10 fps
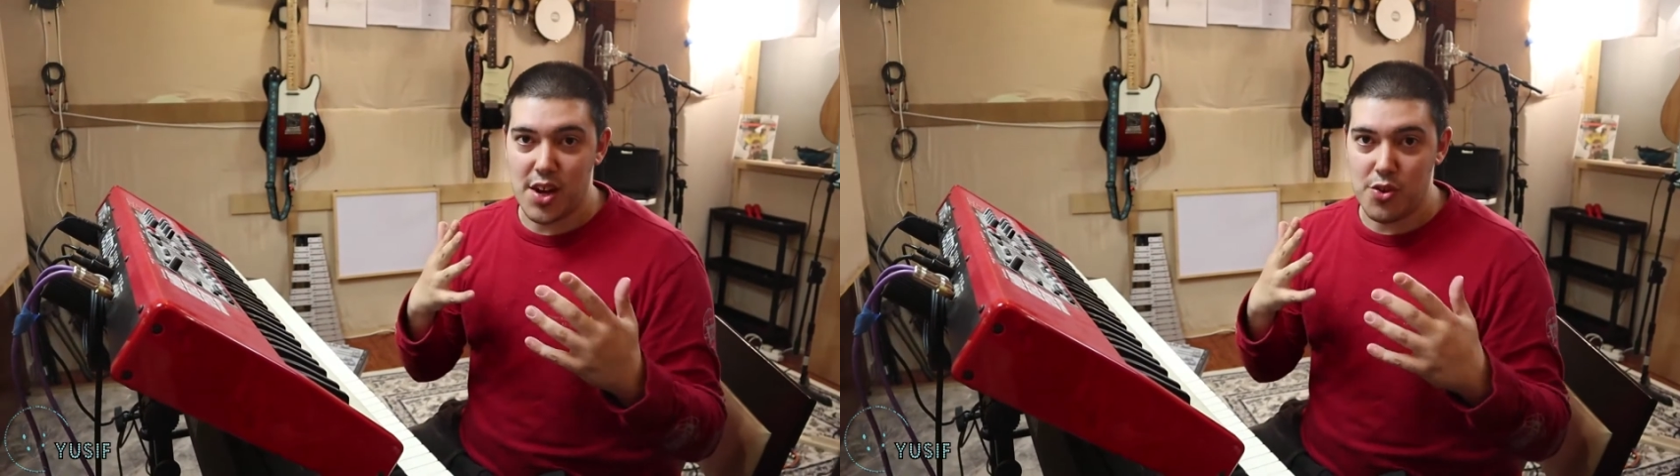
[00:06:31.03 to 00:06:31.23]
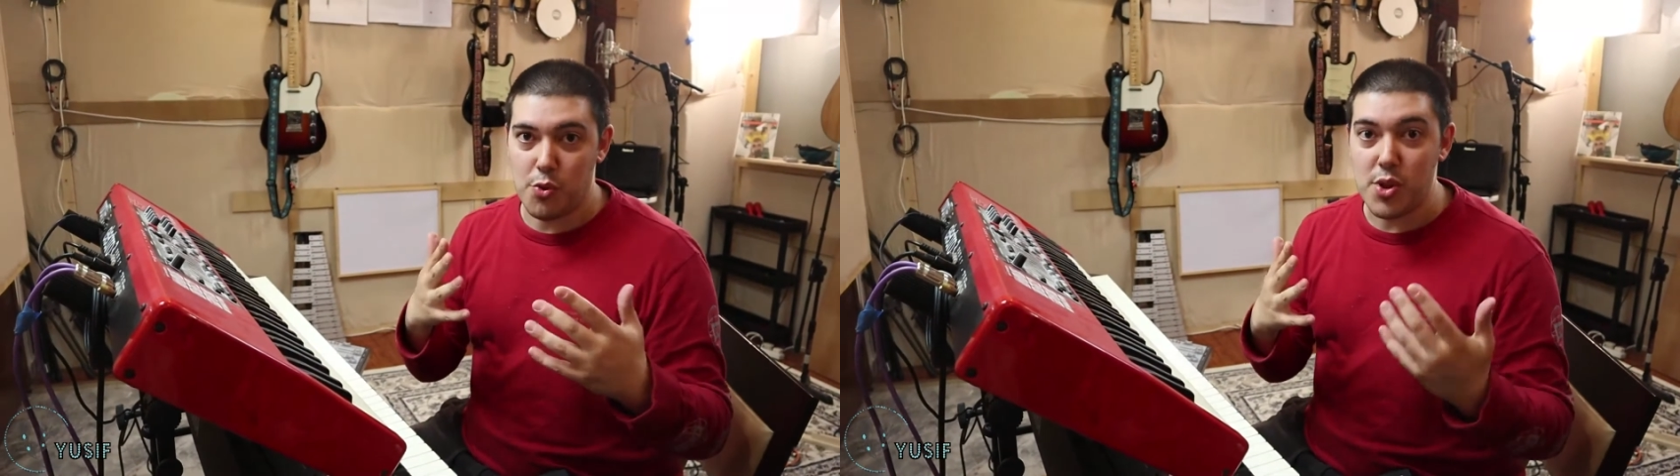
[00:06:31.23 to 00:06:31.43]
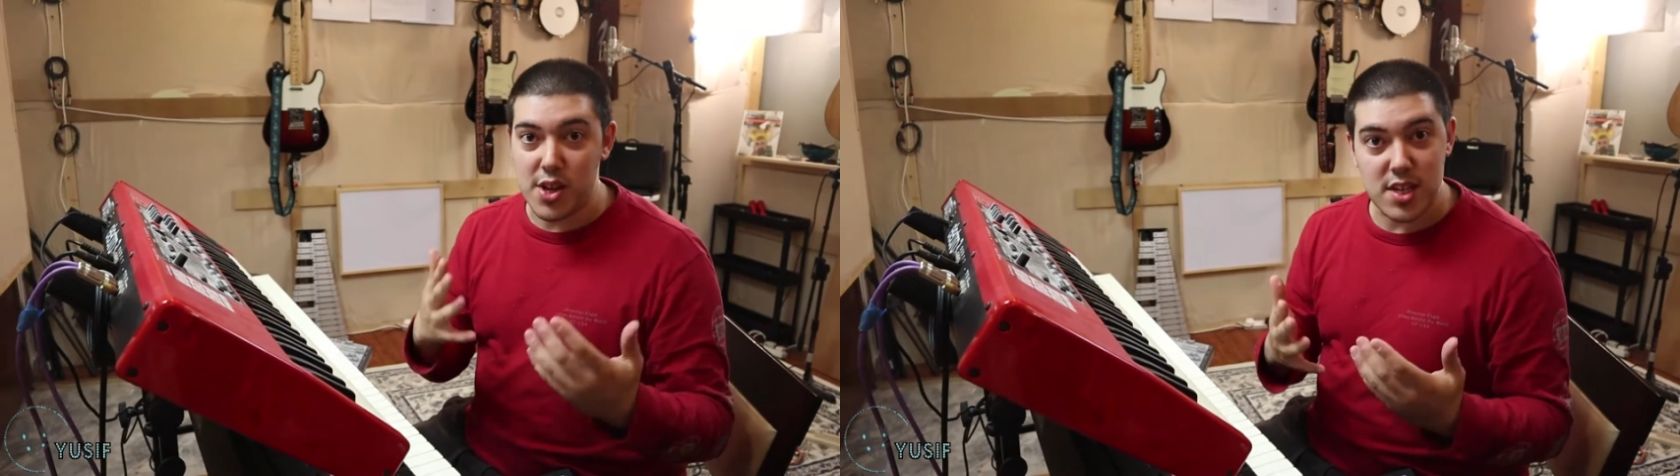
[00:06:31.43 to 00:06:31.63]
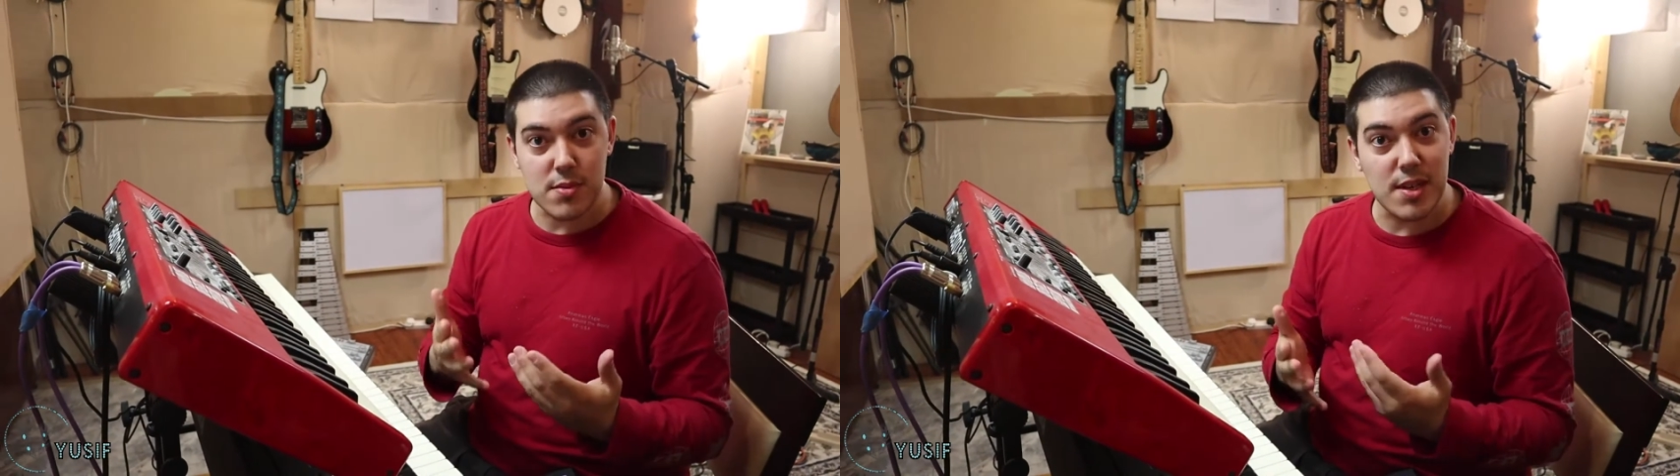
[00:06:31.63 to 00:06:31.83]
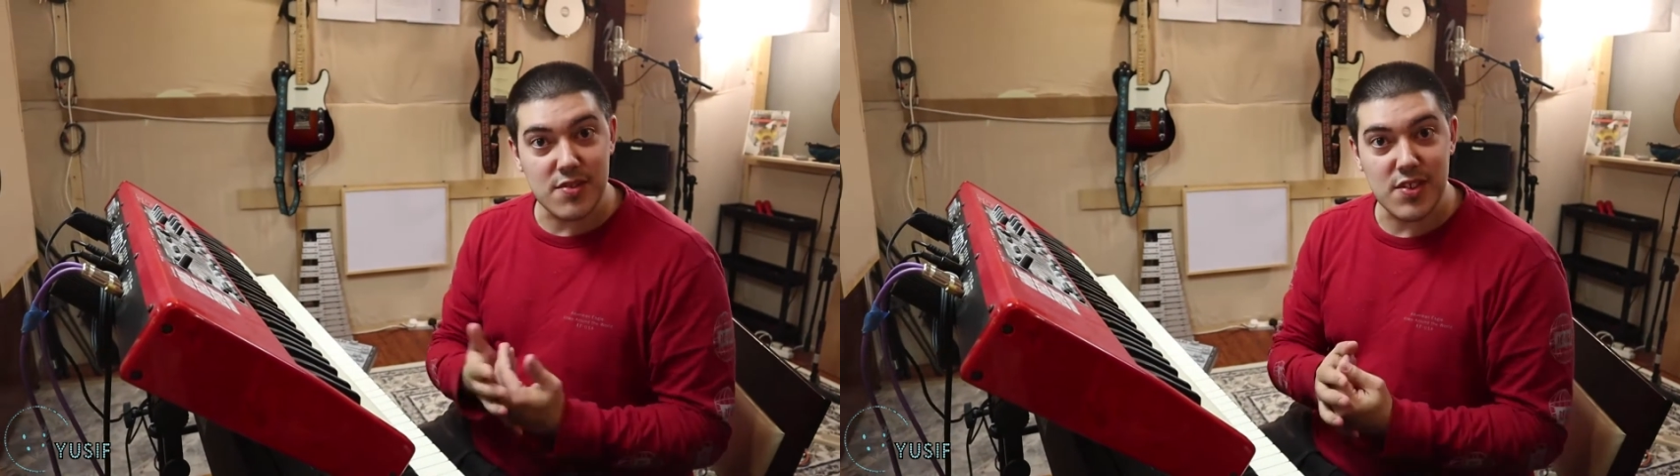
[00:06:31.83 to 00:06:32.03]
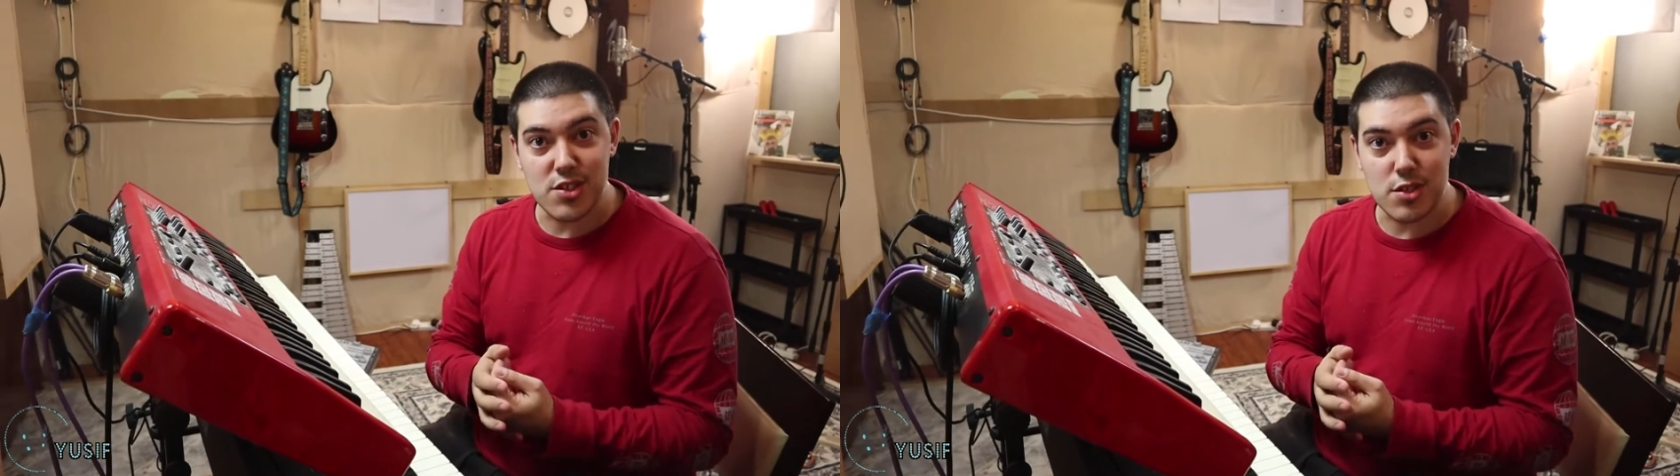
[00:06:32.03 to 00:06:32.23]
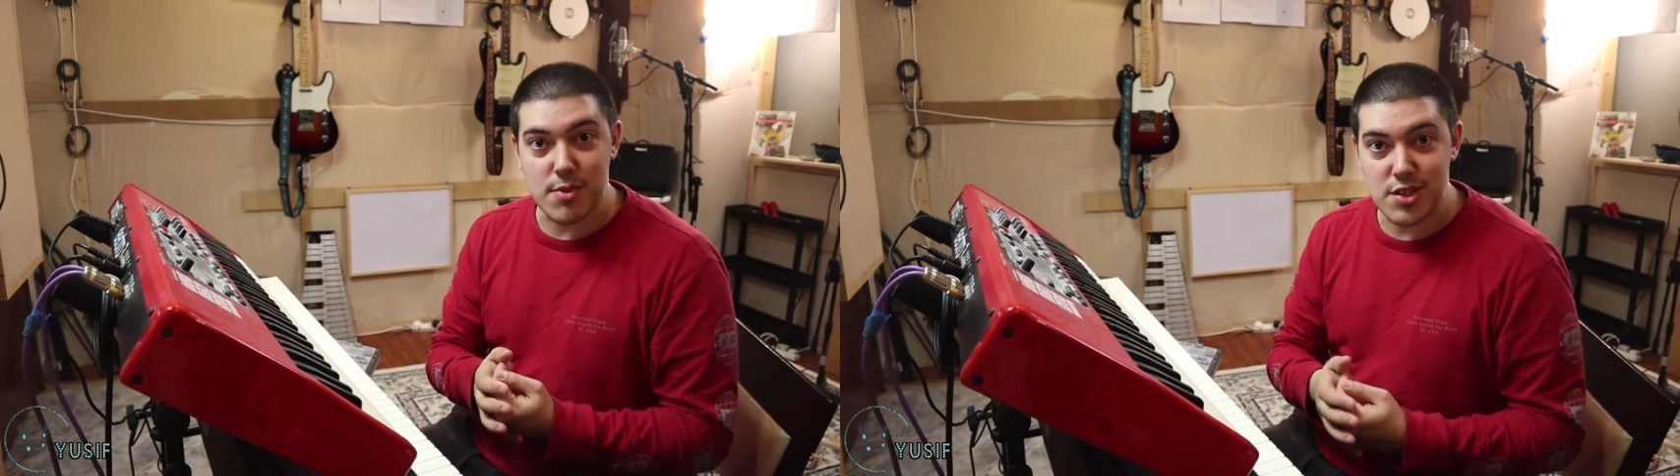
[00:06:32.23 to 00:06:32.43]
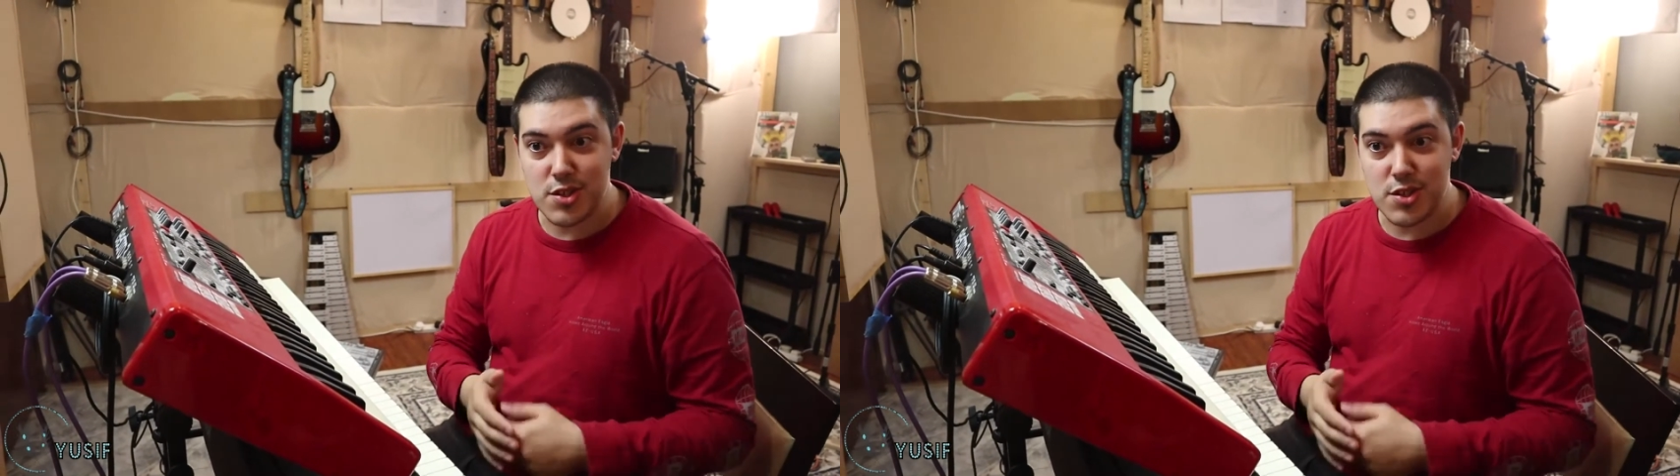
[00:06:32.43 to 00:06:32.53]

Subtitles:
other really expensive instruments.